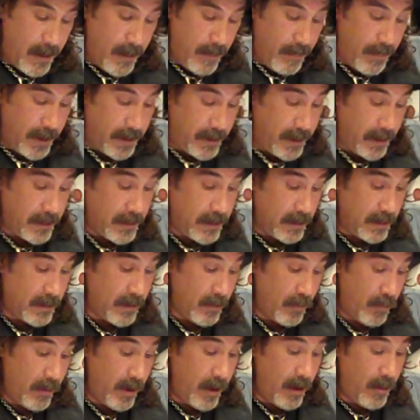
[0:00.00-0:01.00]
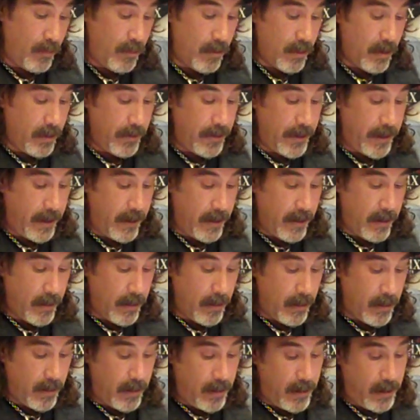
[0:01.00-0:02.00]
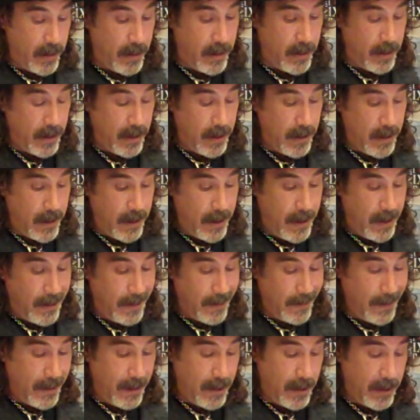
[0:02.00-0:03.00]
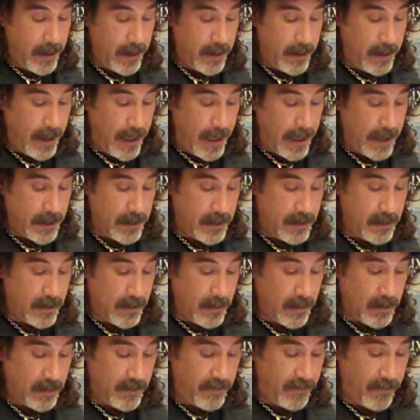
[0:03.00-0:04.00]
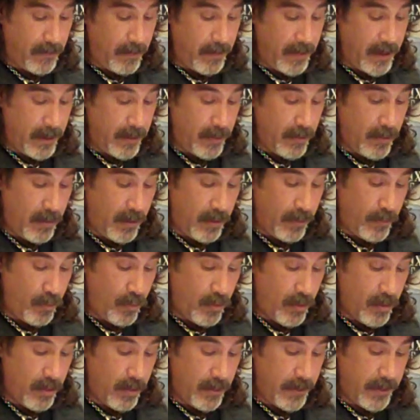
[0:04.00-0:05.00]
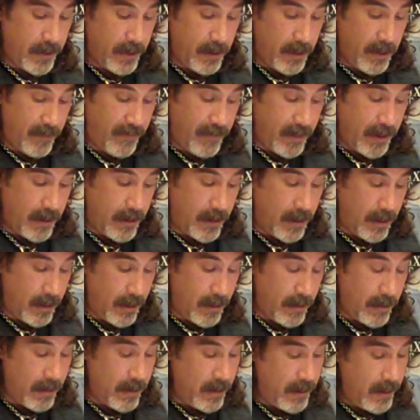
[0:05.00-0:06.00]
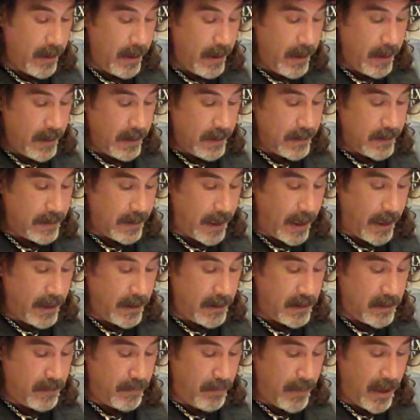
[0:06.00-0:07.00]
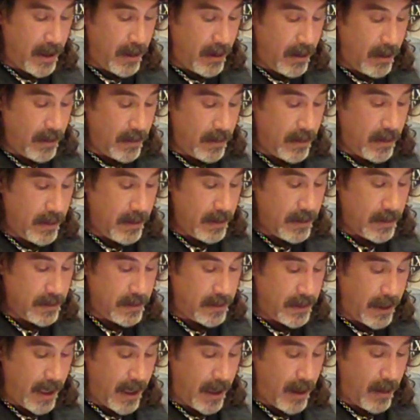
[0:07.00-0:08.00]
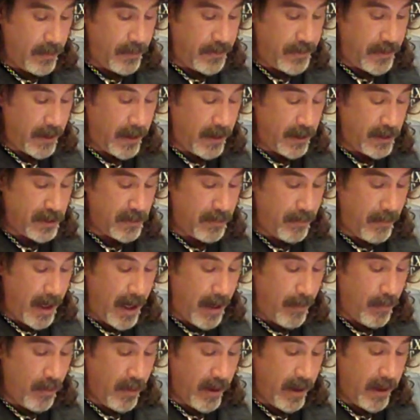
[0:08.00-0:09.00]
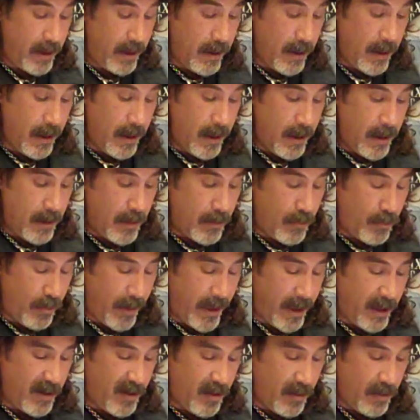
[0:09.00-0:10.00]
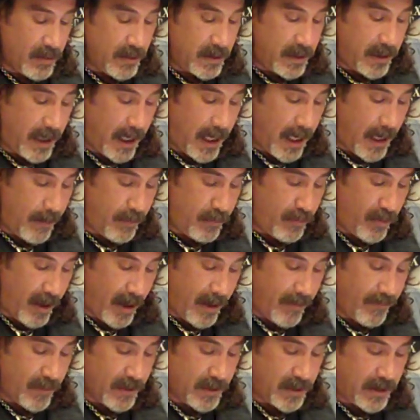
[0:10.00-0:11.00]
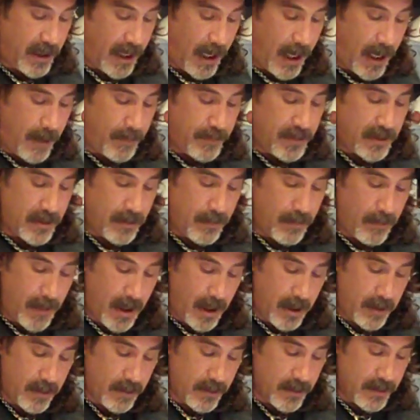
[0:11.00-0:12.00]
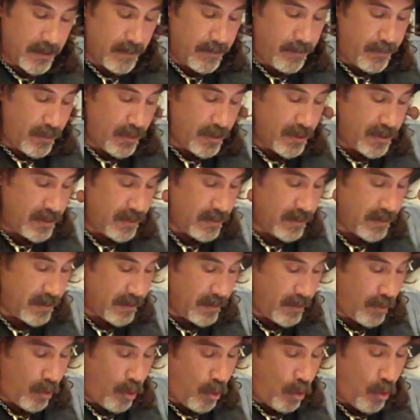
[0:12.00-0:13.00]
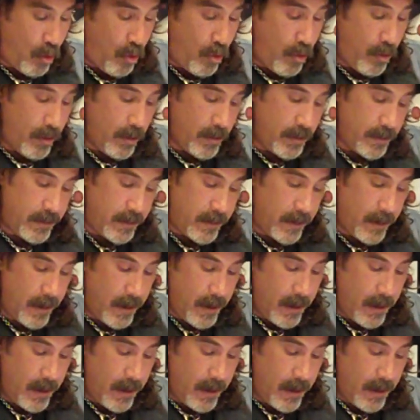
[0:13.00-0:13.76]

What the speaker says: But this is the real world here. Little Ignacio's familiar old world in living color. Sight, smell, sound, touch, memory. Gringos, cab drivers, cops and muggers and pushers and whores.